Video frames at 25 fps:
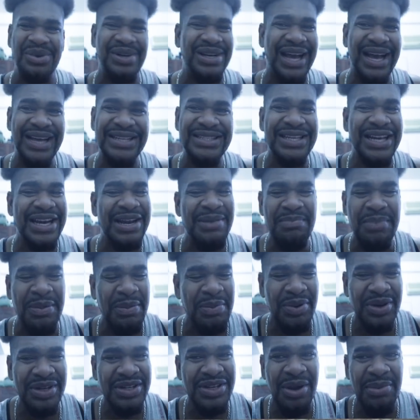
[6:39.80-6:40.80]
I telling
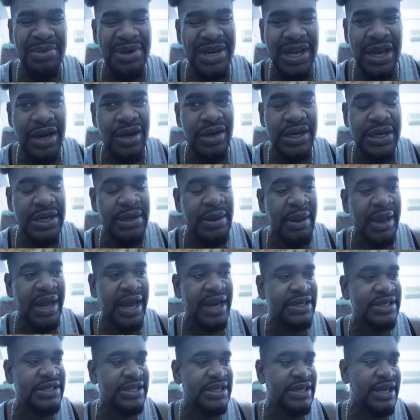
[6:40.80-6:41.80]
people in Dominica don't eat that
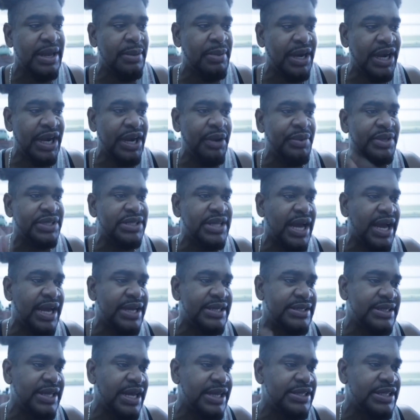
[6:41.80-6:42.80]
kind of thing there. But anyways,
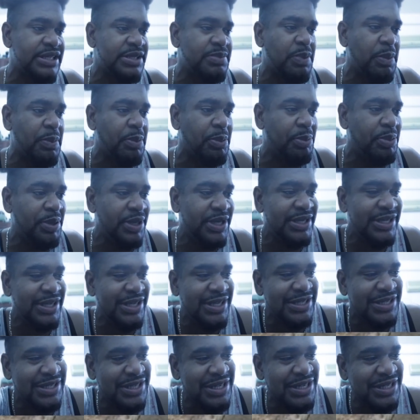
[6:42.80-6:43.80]
guys, that's just people's
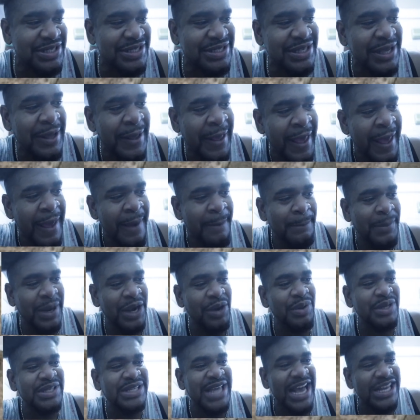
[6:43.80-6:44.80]
business. But
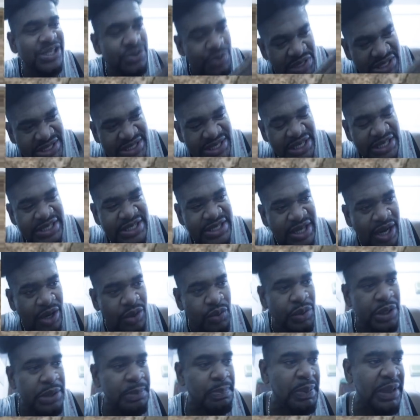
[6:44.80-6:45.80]
anyways, guys, we still
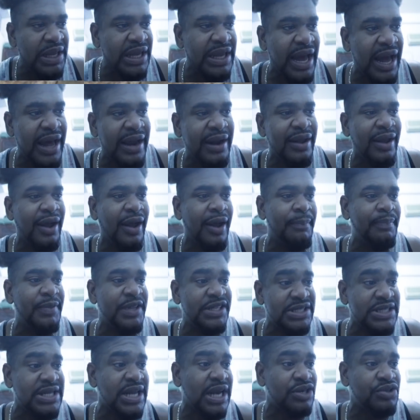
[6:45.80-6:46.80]
stuck with PICARD.
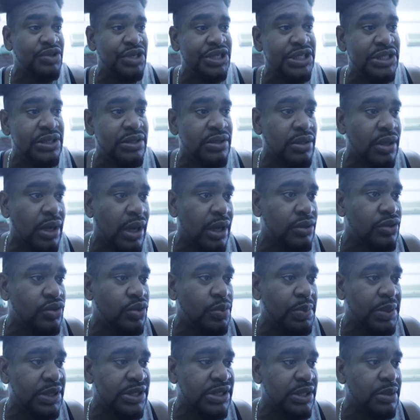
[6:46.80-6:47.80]
This is actually
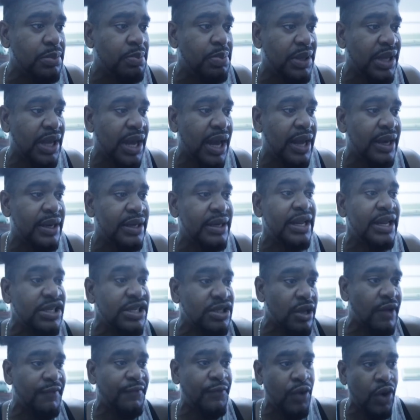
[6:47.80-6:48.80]
took place in PICARD.
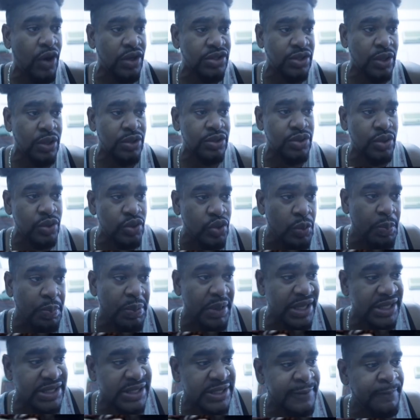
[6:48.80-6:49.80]
of course, also took
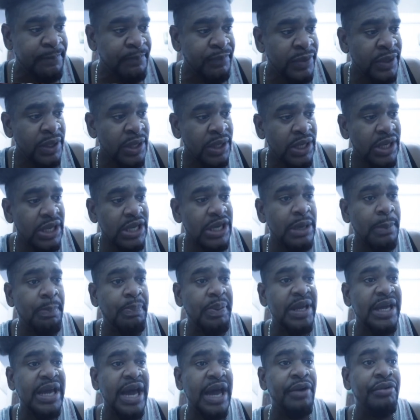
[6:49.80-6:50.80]
place in the
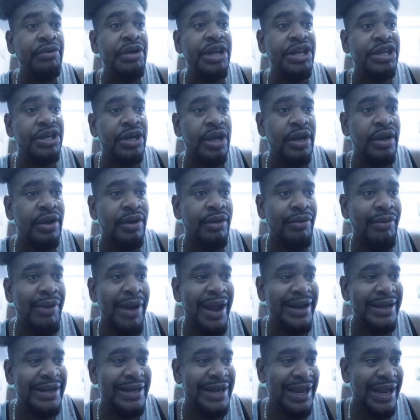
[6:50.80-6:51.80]
PICARD region
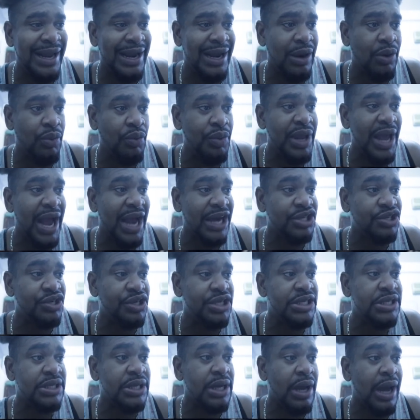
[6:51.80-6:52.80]
right there.
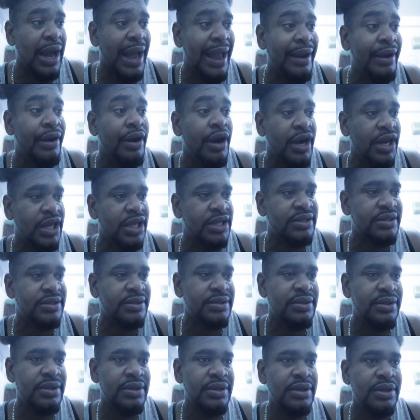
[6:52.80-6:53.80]
I heard it.
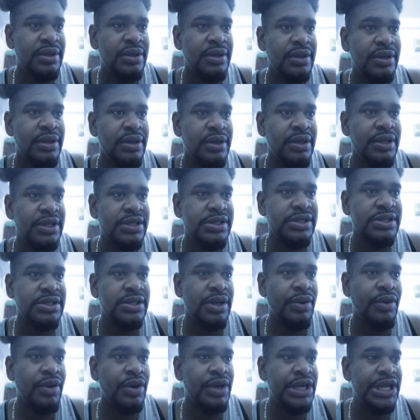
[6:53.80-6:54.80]
This is
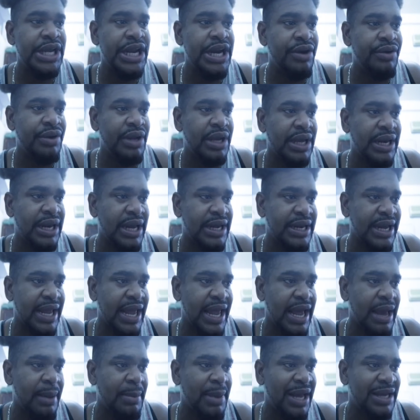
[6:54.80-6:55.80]
around the area that I
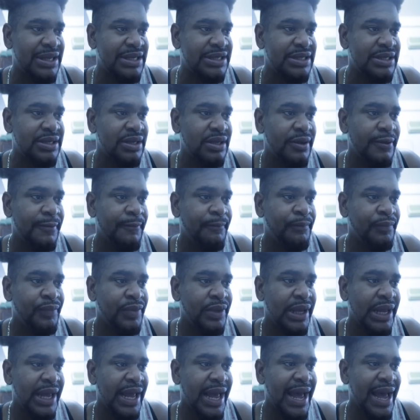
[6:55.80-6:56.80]
am at.
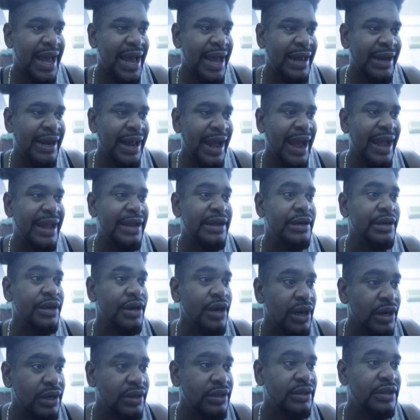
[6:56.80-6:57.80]
And I
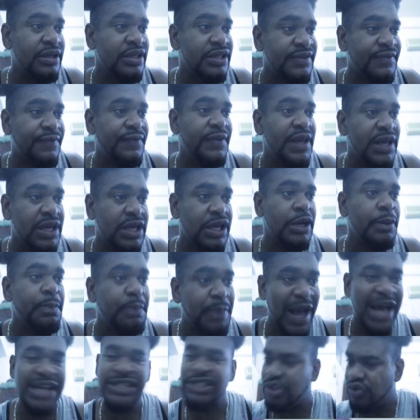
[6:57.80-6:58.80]
heard this vehicle
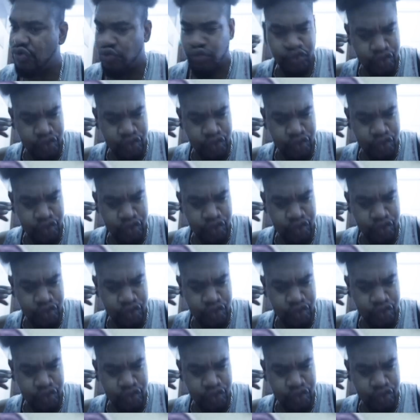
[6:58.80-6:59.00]
passing.